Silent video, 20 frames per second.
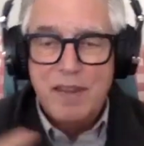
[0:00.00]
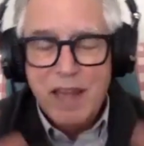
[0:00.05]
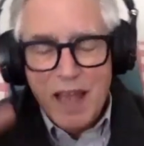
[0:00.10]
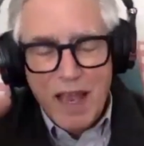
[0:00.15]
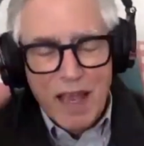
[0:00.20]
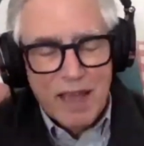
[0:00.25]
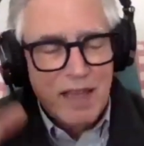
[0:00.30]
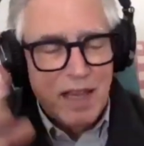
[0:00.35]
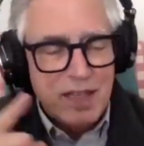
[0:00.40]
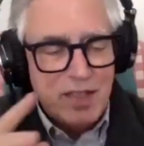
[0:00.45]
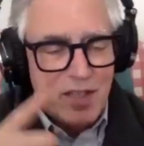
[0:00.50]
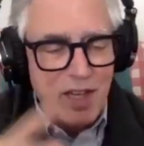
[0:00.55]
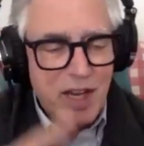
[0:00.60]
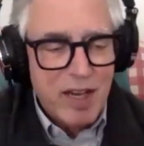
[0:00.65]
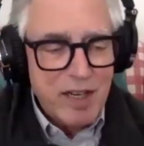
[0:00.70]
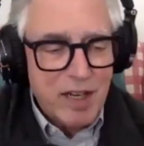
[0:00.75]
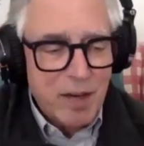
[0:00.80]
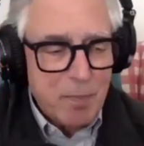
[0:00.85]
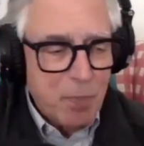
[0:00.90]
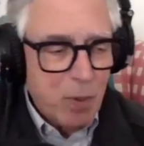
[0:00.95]
and they
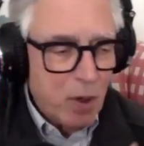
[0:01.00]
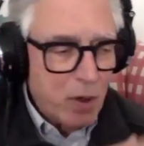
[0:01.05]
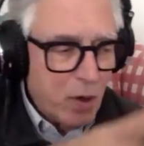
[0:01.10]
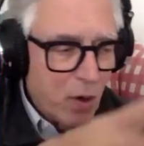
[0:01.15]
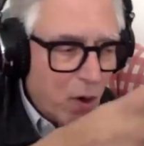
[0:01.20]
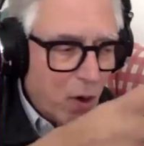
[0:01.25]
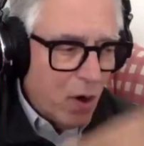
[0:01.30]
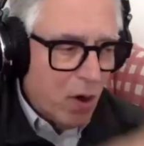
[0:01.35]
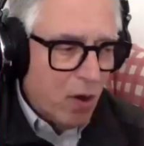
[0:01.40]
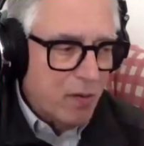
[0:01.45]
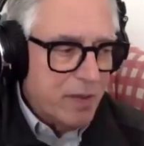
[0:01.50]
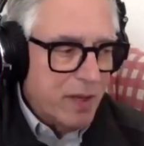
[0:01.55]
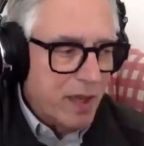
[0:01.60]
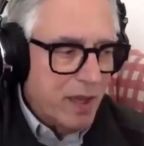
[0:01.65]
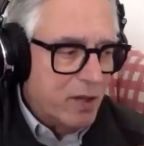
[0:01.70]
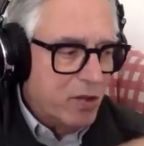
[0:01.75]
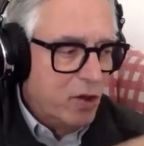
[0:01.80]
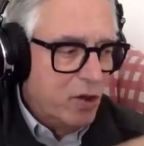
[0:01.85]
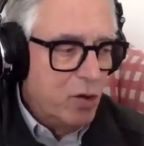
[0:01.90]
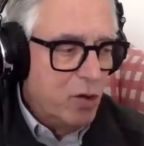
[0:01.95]
tend to put all
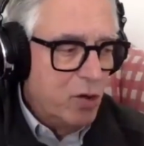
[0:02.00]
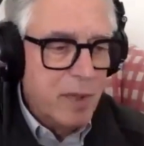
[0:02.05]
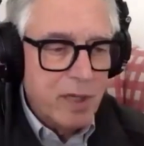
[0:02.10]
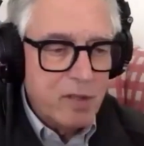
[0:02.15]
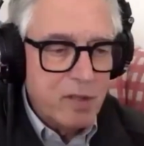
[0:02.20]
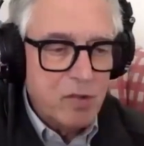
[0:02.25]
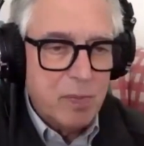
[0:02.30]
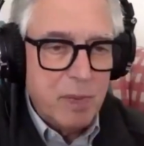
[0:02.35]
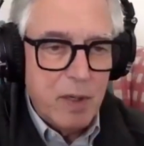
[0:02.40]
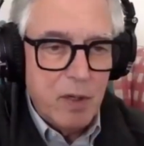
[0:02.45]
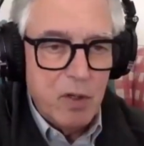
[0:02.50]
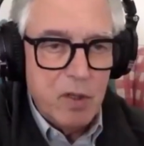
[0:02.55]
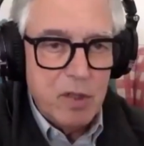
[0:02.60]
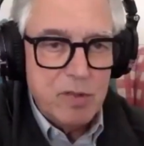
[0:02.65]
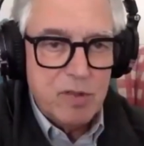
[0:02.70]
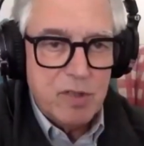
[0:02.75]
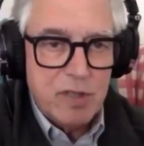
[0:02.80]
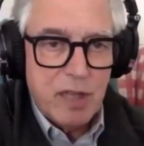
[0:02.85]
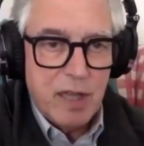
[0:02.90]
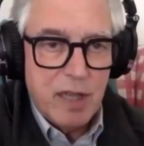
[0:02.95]
that human
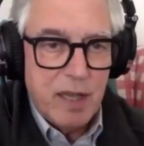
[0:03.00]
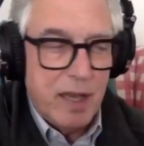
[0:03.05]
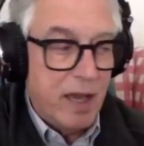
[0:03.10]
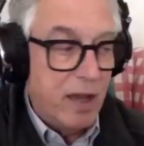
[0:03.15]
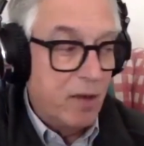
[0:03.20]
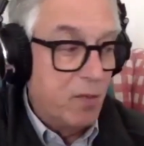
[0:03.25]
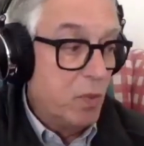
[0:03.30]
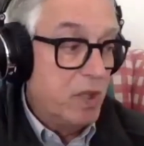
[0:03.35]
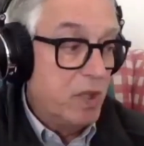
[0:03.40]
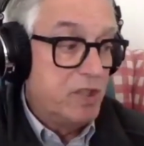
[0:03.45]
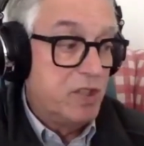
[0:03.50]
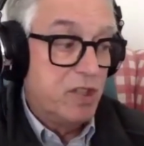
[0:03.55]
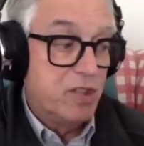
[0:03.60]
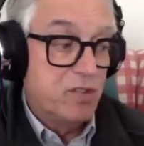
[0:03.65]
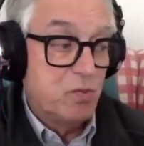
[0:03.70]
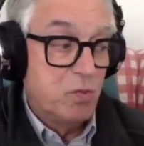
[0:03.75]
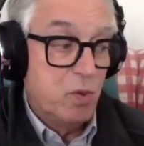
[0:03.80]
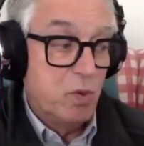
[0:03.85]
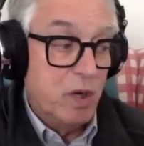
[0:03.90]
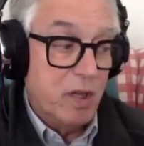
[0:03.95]
experience they had which
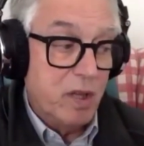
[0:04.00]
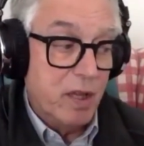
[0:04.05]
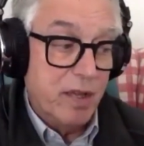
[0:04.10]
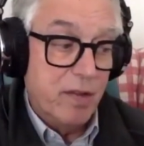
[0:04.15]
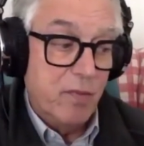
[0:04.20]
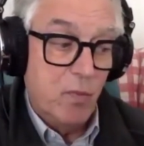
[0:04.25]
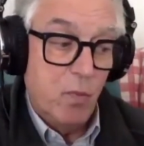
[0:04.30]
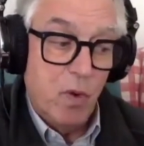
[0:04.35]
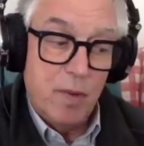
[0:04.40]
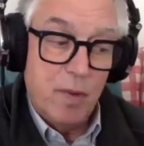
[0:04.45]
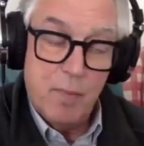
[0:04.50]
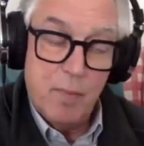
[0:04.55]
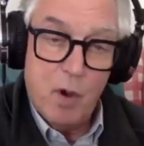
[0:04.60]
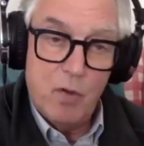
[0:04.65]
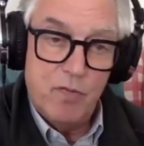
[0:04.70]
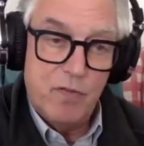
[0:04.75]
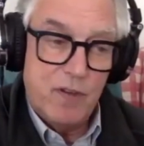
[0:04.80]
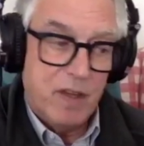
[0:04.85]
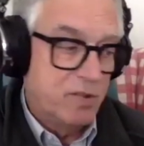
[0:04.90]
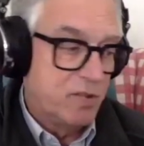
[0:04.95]
is really what
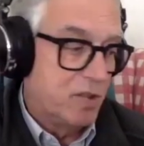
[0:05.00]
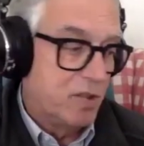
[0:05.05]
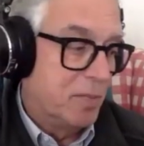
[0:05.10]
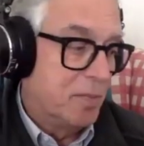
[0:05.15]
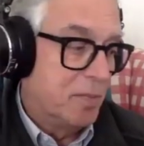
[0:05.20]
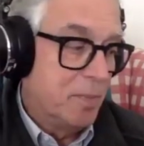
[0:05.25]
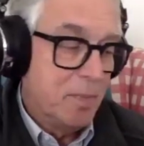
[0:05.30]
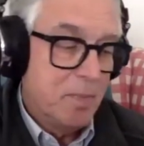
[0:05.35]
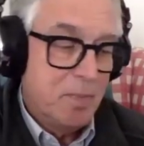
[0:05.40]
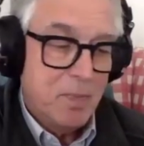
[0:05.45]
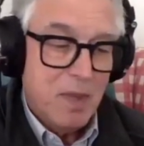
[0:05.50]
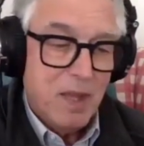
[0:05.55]
motivates them